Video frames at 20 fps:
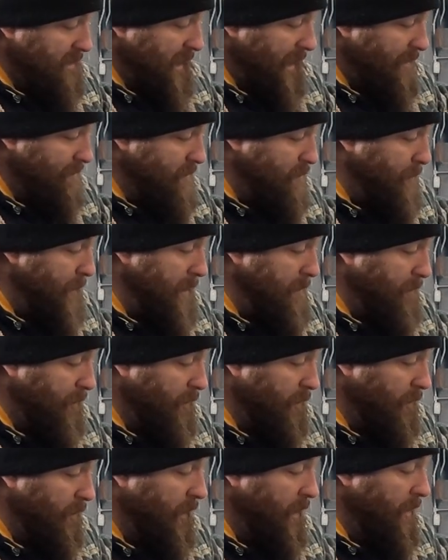of times
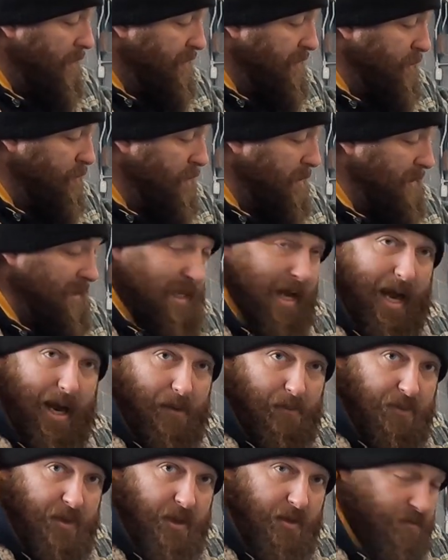people, they'll rub it
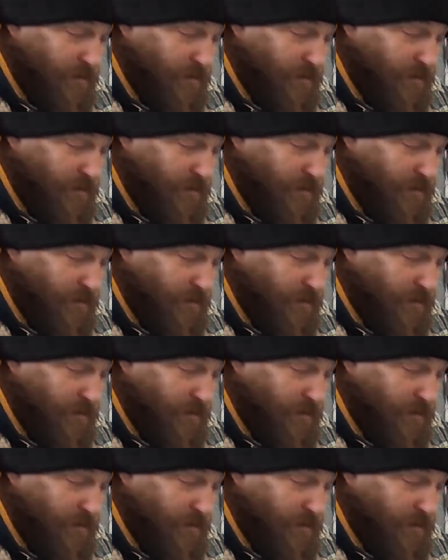down,